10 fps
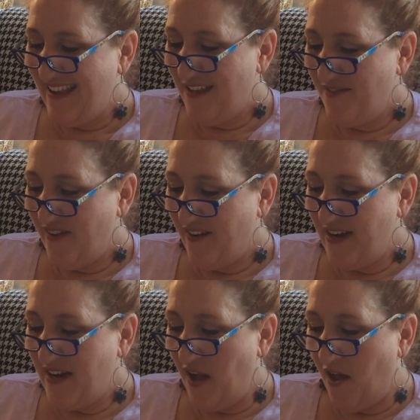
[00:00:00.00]
He's
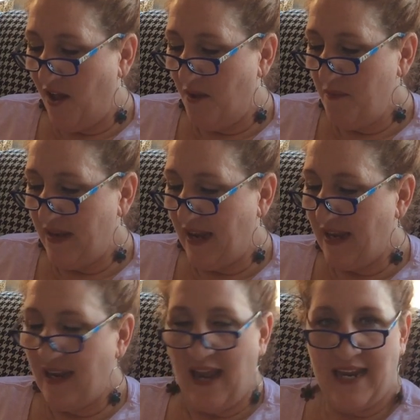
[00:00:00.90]
very calm, and
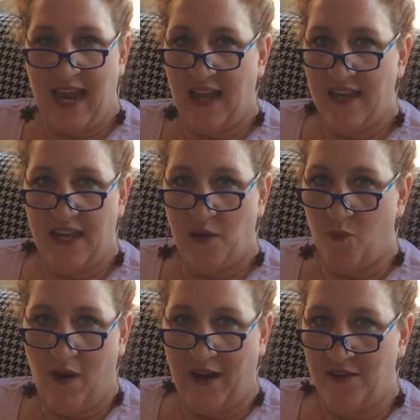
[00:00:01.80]
I can't get
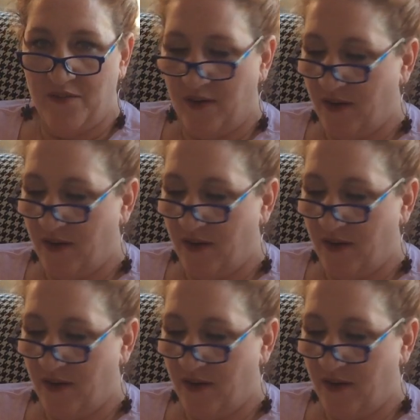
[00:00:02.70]
him riled